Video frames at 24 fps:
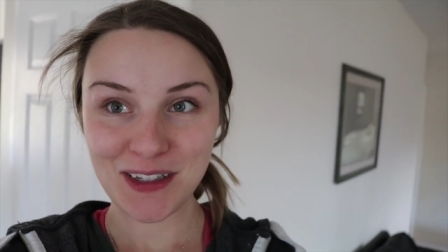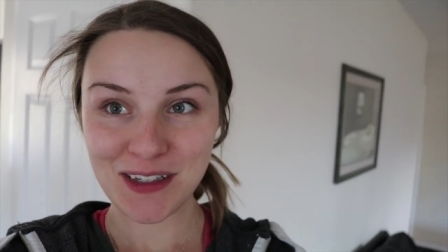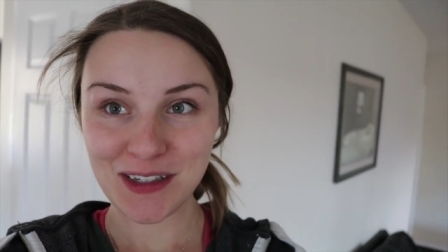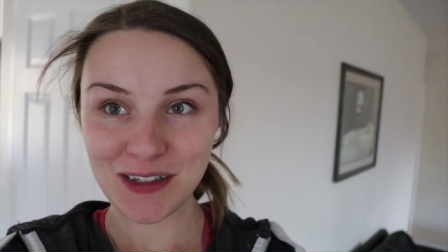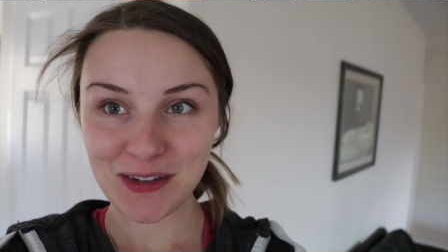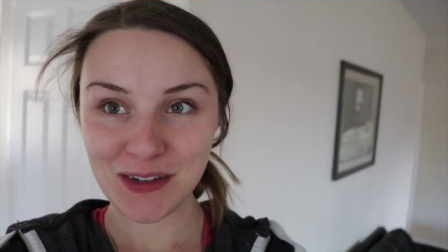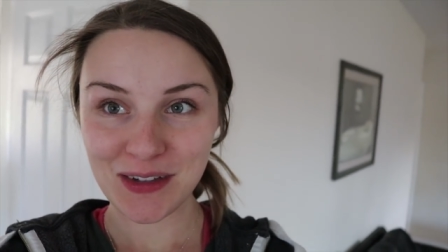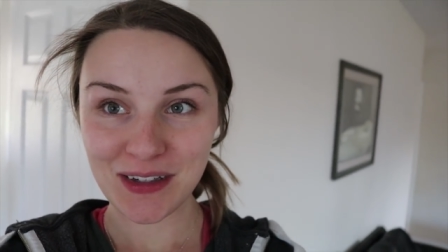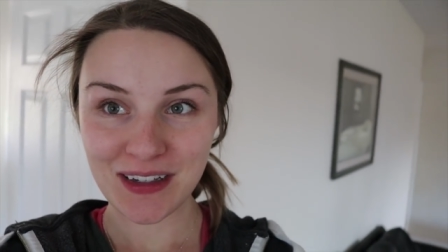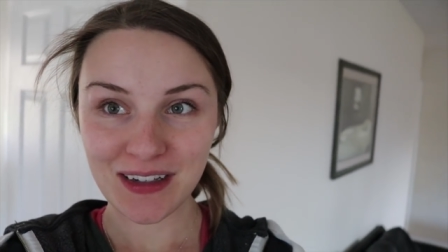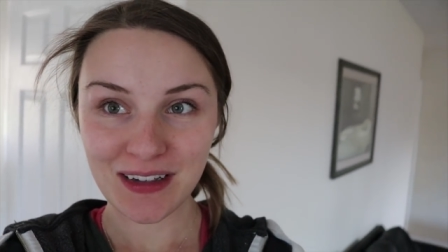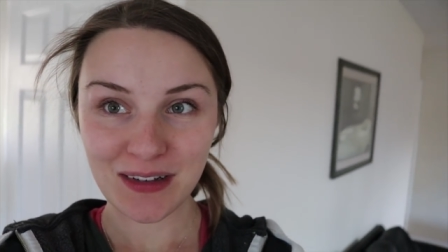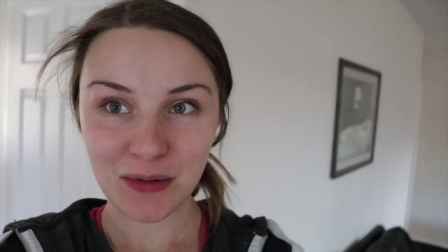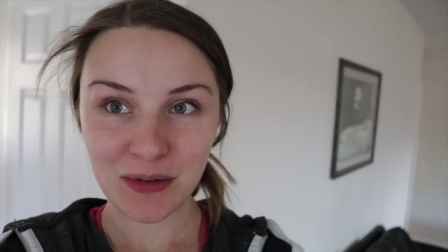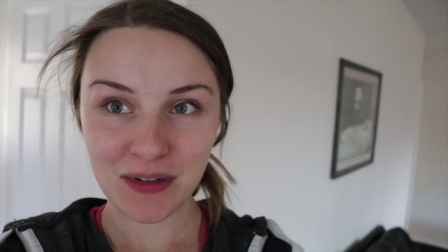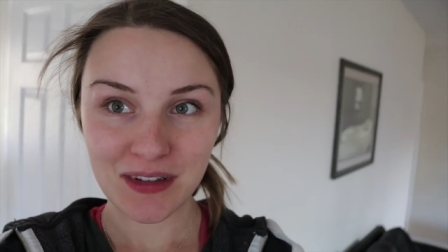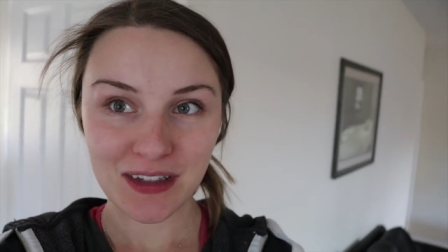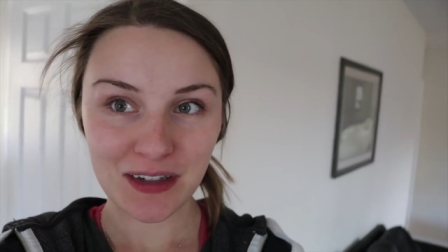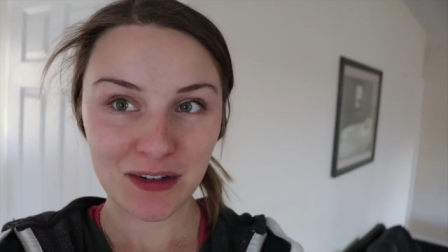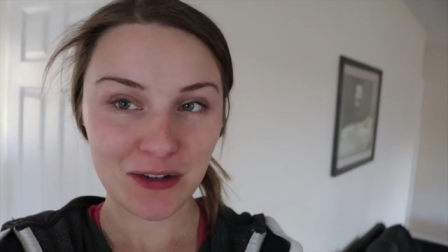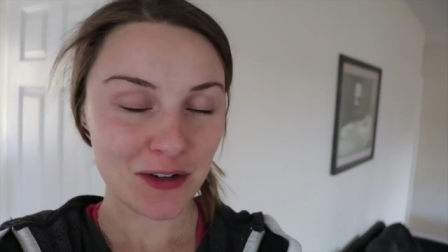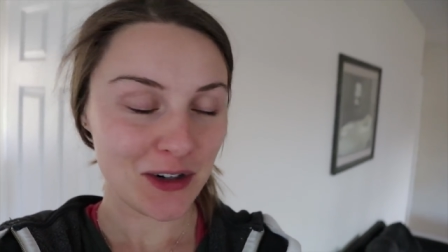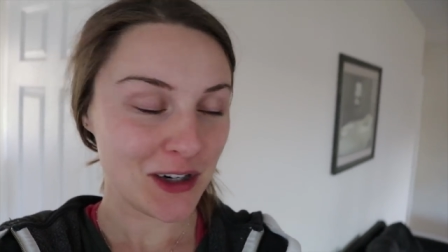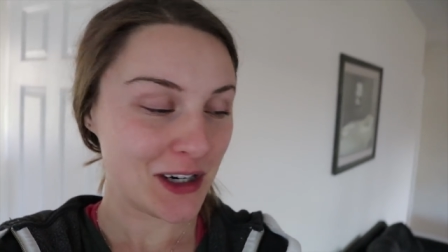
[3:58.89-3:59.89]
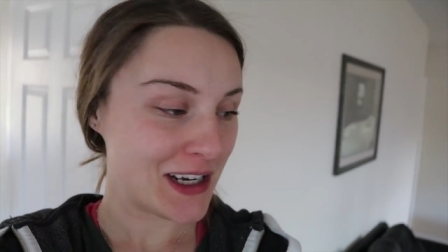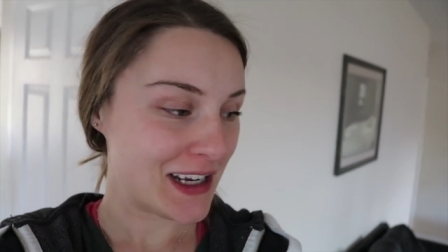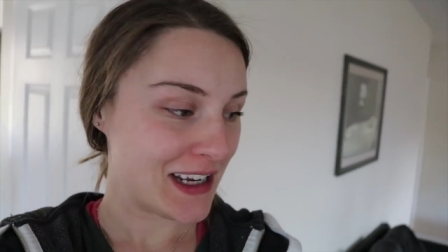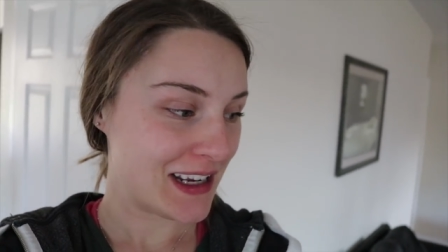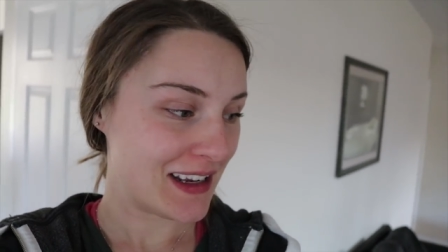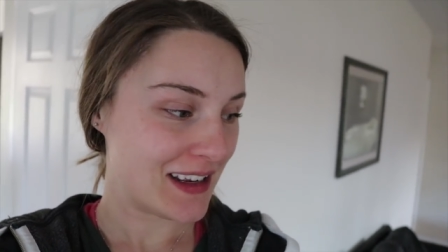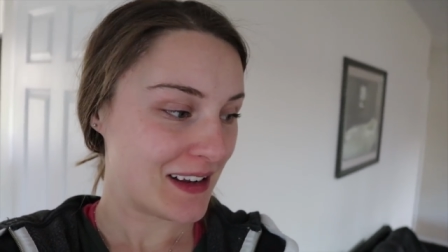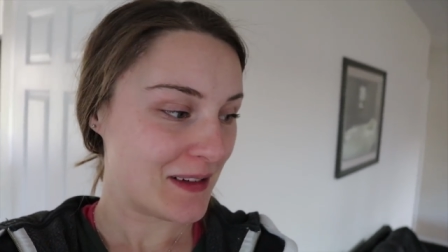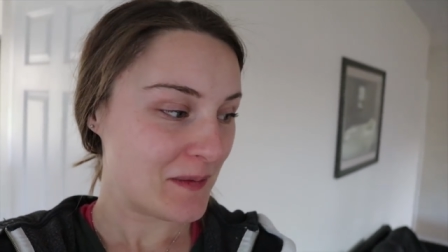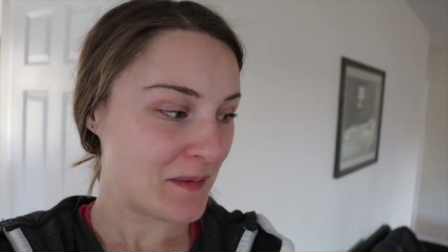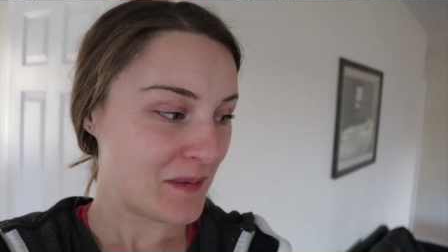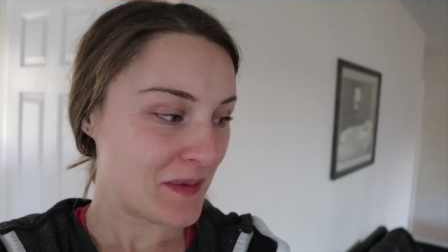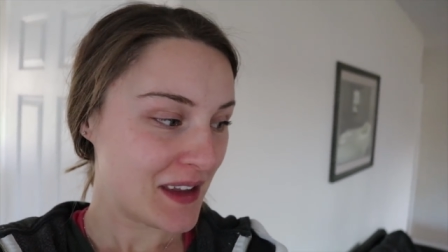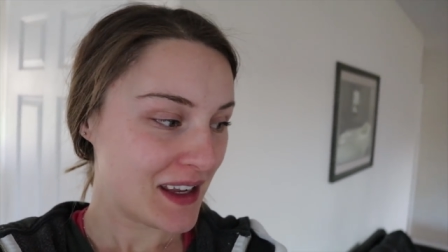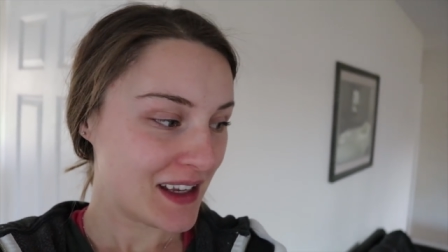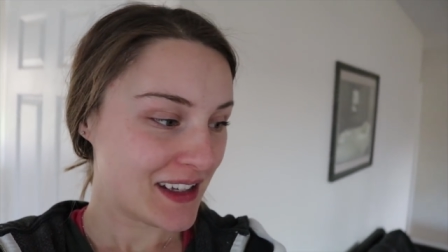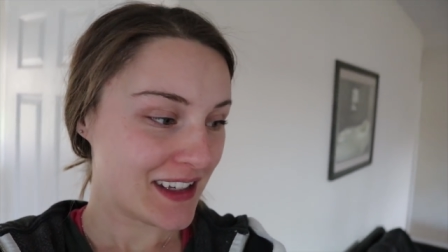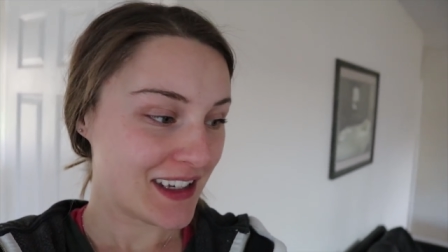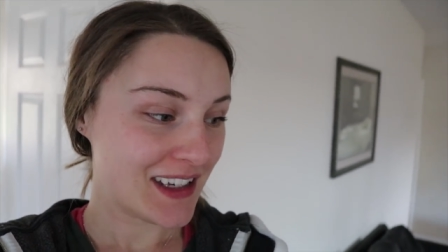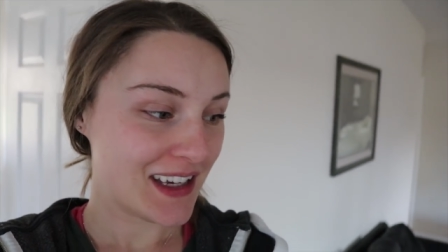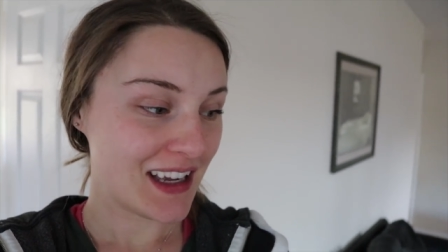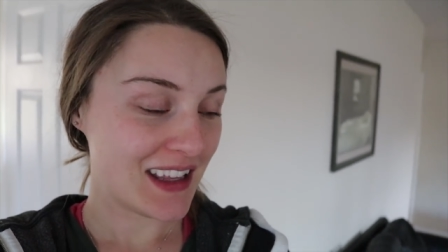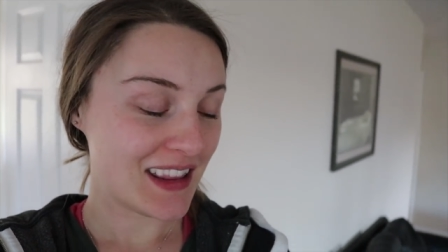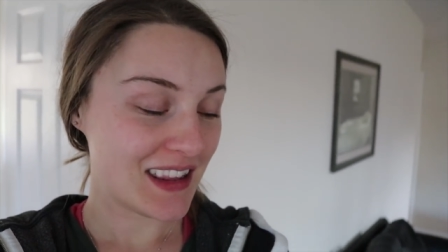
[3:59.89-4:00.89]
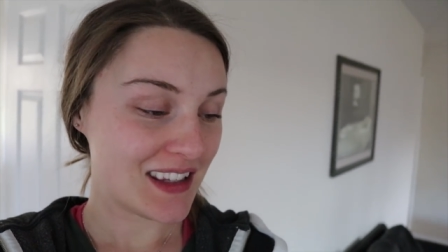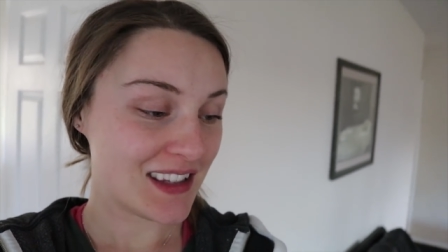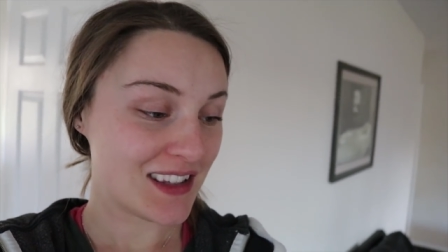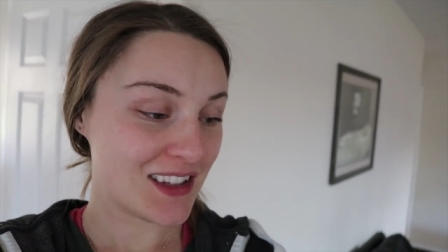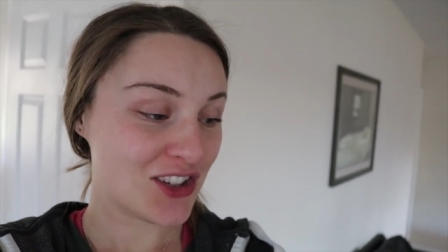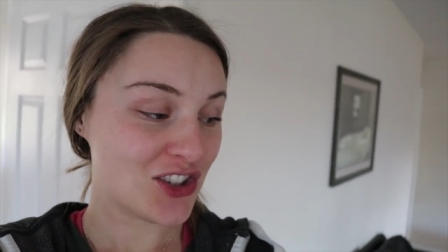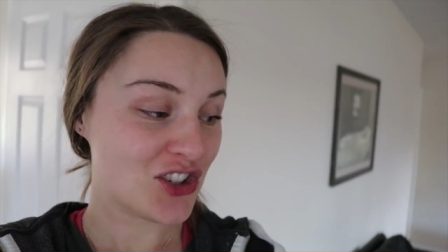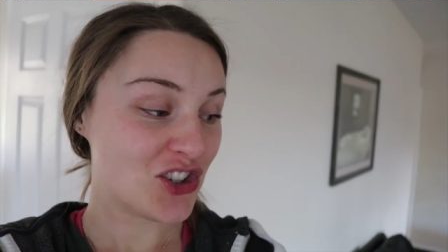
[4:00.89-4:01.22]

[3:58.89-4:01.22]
to do it was agreeing to get this